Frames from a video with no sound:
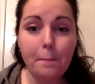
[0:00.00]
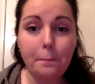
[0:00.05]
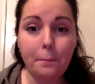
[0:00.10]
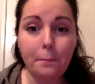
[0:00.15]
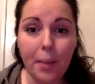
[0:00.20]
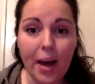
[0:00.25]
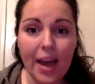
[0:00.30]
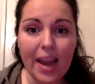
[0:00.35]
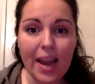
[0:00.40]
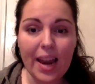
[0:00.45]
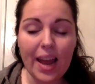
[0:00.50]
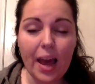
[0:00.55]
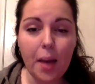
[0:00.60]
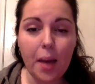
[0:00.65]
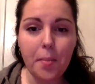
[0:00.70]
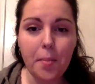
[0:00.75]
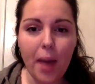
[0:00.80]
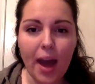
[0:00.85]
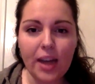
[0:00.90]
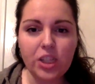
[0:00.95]
But
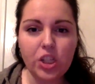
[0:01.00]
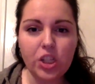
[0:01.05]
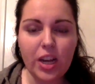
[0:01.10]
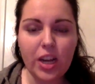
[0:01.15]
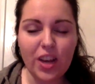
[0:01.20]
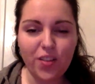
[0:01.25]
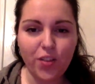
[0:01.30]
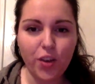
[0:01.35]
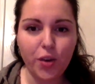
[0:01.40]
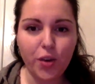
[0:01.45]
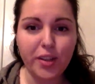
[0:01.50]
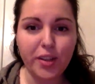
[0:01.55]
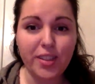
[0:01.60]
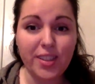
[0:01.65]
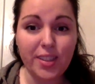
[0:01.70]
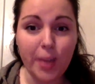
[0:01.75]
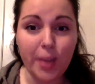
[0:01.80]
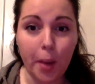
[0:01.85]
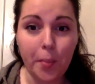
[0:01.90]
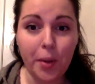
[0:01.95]
imagine if you could
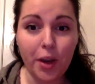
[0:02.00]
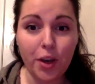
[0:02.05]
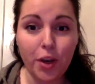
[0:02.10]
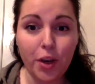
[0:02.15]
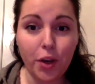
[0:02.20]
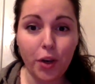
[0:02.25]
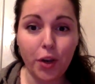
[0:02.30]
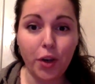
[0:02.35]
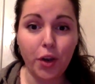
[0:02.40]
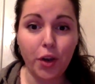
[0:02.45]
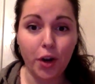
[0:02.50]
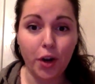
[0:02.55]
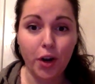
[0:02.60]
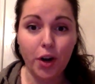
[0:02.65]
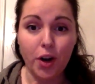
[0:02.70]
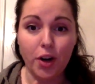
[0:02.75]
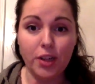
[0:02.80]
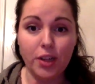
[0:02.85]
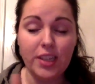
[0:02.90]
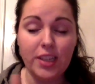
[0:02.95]
summon
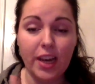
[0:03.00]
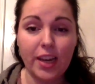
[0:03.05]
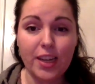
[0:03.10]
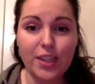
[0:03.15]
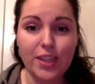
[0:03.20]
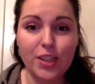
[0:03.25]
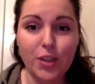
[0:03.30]
your Dunkin'